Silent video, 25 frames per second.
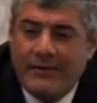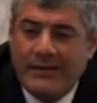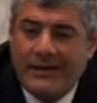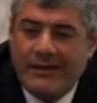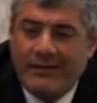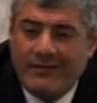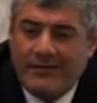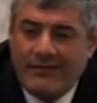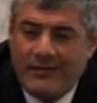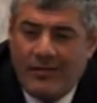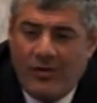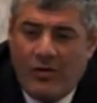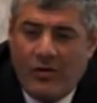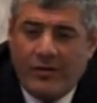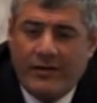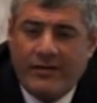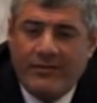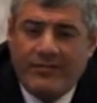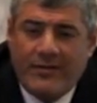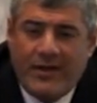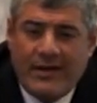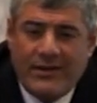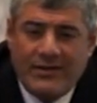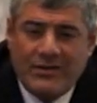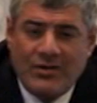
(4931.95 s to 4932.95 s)
As long
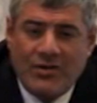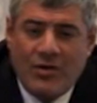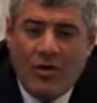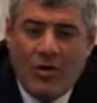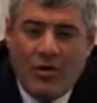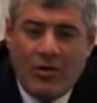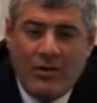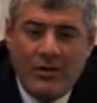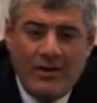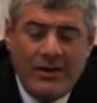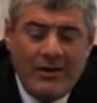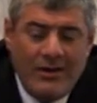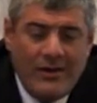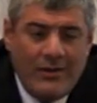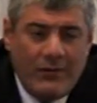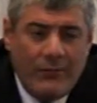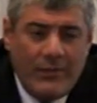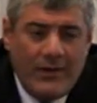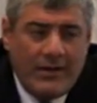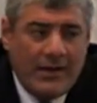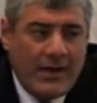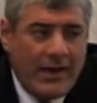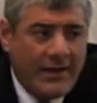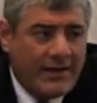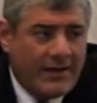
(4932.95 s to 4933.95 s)
as I know
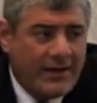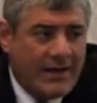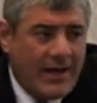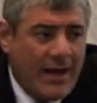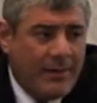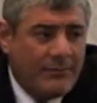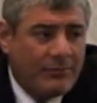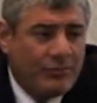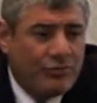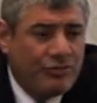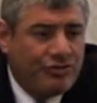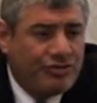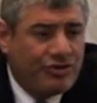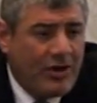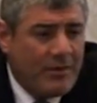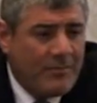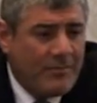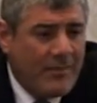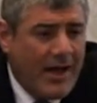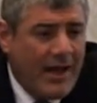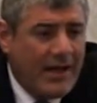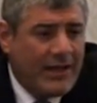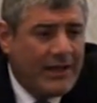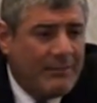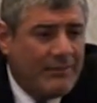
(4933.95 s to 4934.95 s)
when I come to
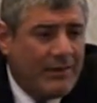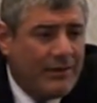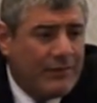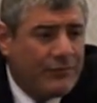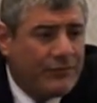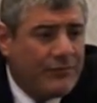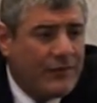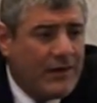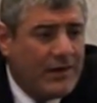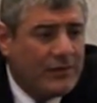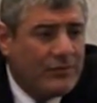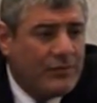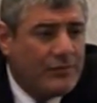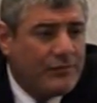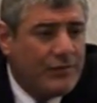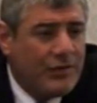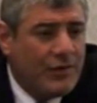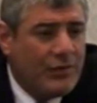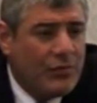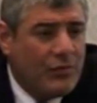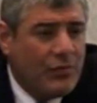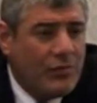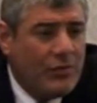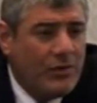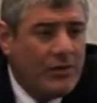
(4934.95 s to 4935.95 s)
Shamayim in front of
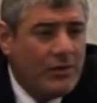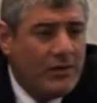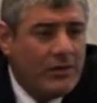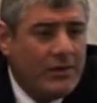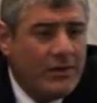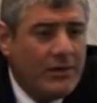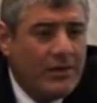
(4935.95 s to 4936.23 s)
you,